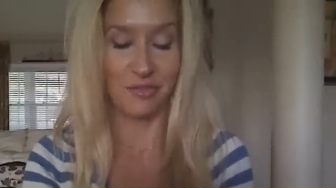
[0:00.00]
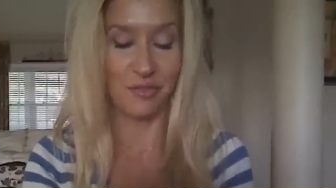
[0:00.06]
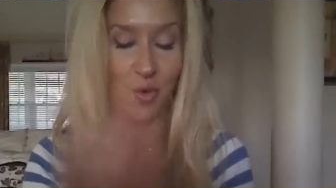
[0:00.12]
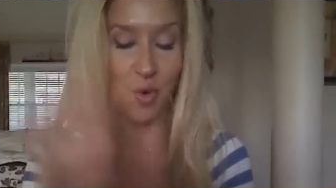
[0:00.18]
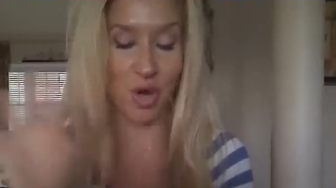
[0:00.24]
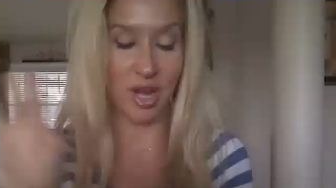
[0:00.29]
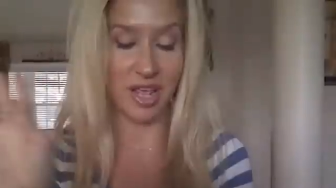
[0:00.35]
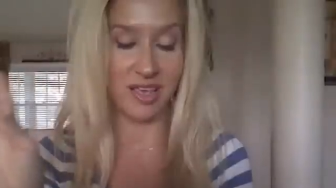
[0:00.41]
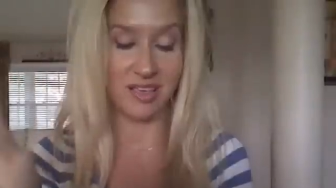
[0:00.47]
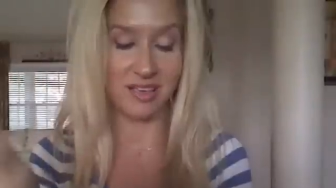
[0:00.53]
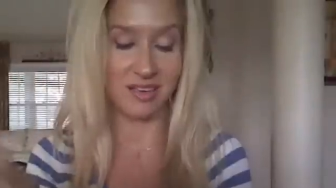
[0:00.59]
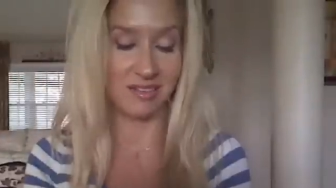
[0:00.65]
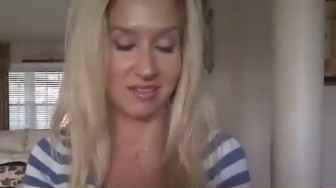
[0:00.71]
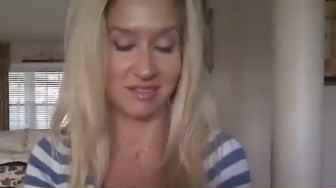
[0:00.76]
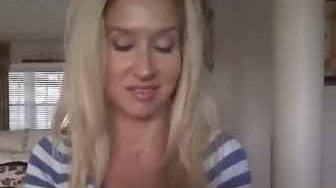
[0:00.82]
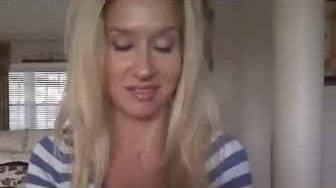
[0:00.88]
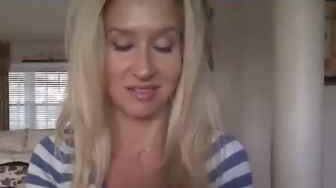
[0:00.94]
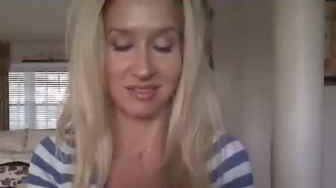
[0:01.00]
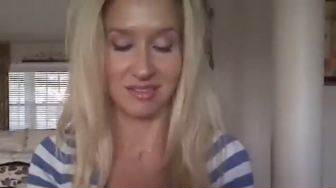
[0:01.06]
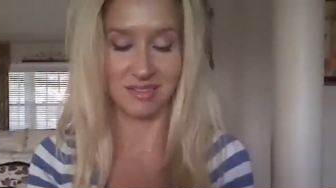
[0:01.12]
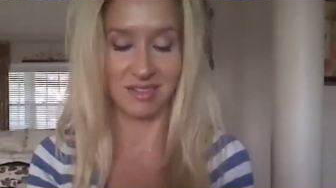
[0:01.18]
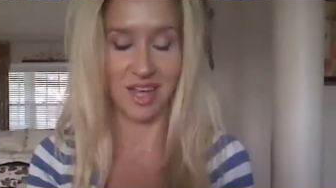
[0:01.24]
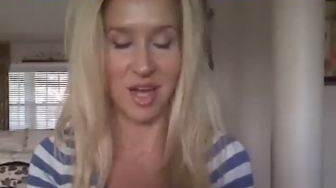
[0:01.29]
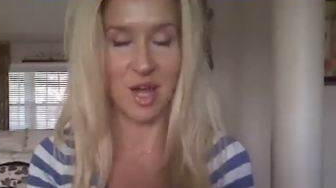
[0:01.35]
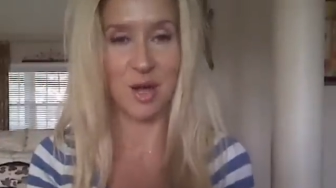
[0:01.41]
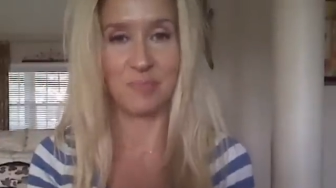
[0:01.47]
40
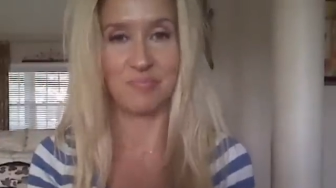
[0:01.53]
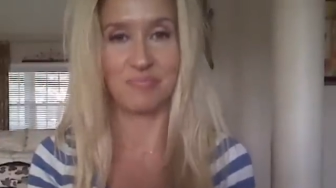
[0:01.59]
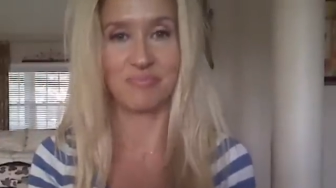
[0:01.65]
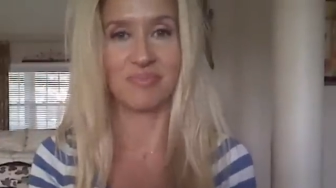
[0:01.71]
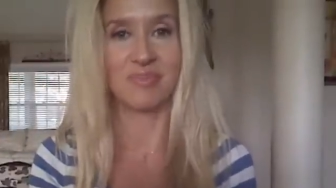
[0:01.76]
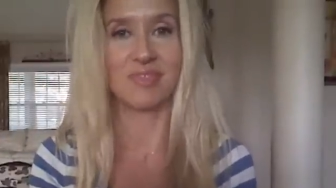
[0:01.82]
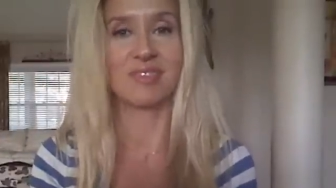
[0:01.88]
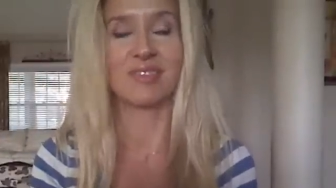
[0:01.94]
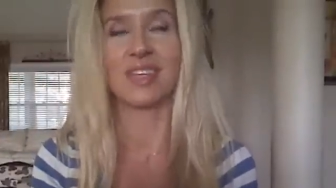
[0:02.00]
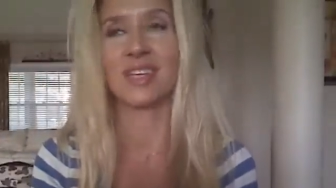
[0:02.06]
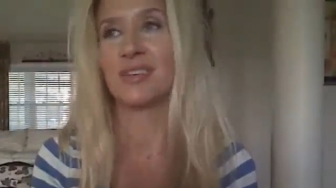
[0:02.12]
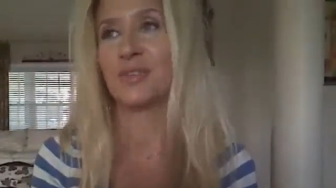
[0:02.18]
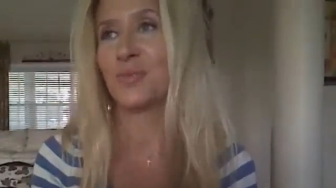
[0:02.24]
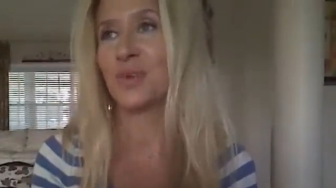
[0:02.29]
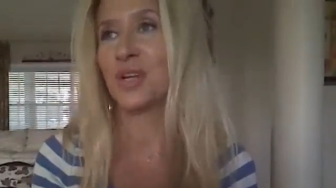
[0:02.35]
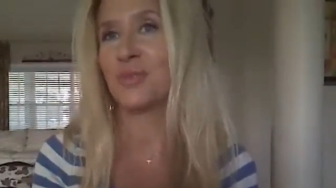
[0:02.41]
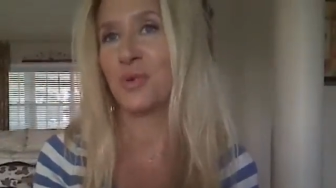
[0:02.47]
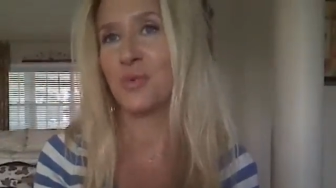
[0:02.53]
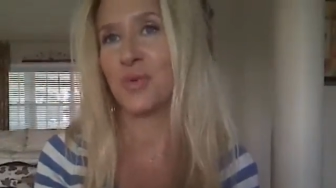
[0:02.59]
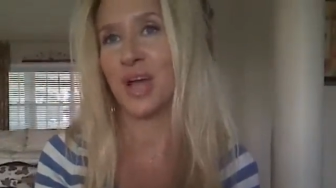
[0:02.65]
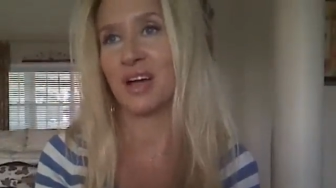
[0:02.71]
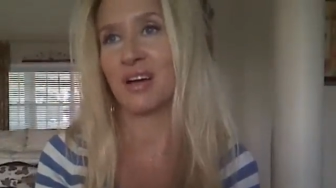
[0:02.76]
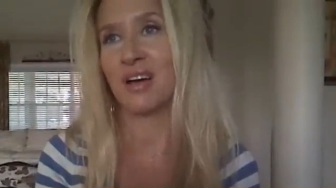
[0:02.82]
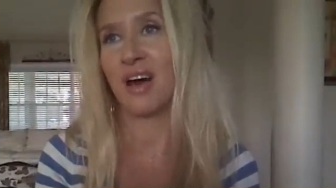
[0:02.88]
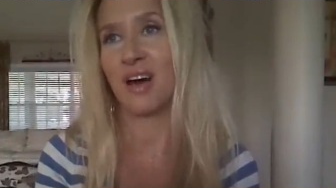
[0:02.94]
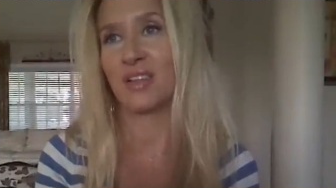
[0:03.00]
um, what, do, what would
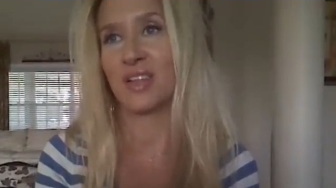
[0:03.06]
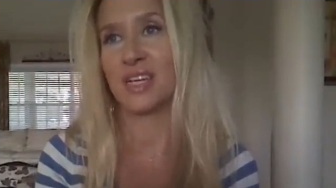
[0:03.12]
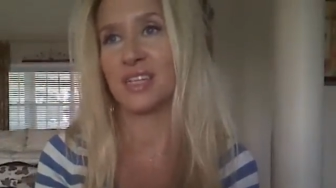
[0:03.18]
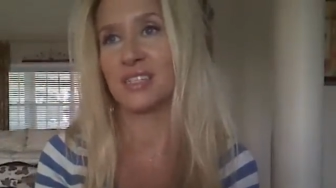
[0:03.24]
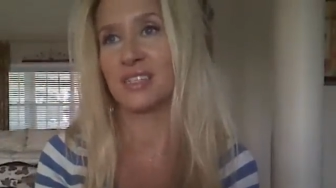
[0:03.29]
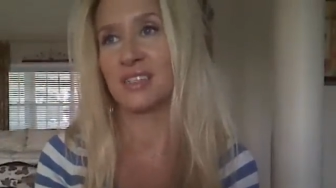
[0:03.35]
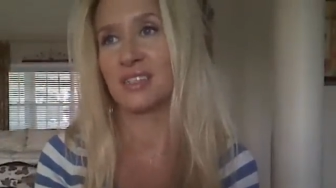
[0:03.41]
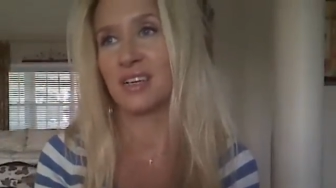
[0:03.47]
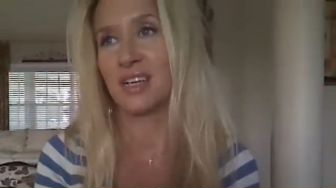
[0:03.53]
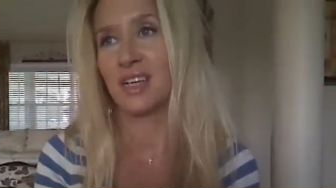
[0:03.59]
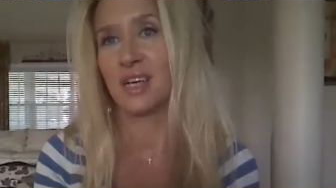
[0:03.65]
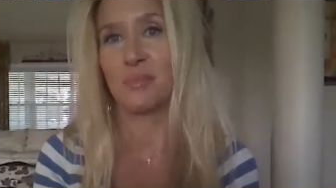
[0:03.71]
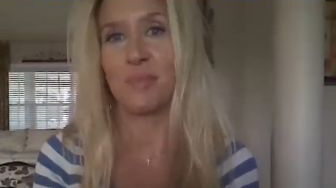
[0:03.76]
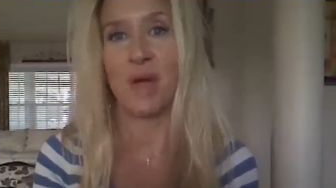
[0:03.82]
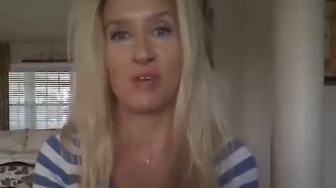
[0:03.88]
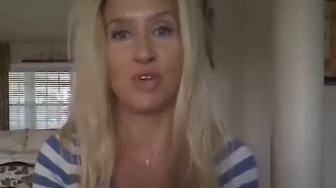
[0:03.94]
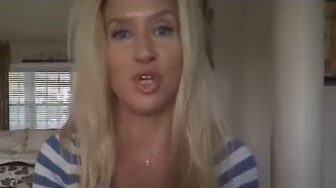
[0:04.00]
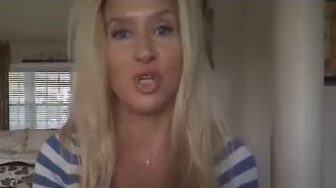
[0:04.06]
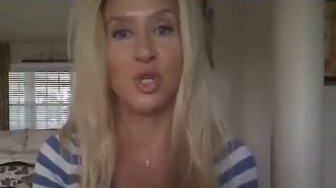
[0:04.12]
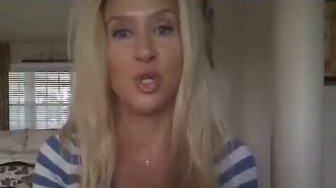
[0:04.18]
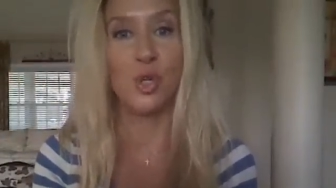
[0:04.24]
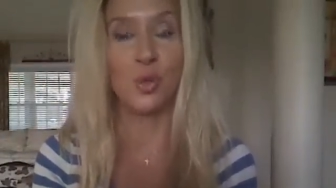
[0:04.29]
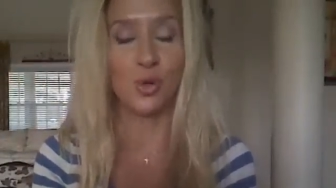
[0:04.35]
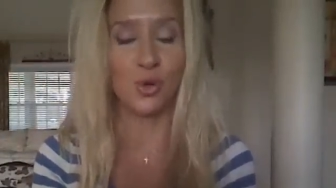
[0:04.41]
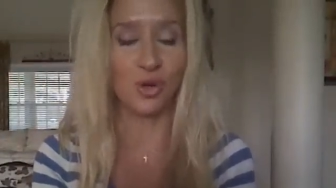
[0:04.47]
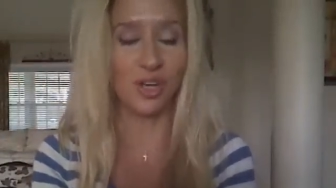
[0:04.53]
I call it, my
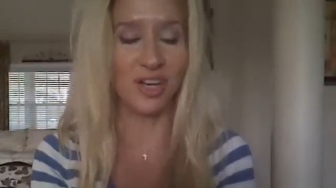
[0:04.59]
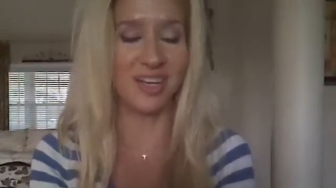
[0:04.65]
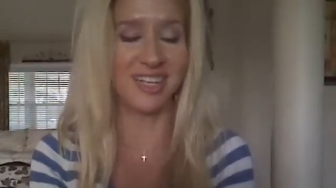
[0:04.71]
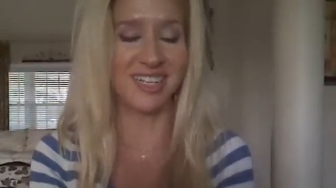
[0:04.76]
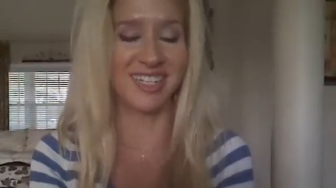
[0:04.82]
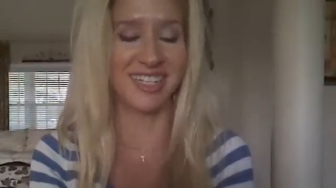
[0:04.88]
renewal.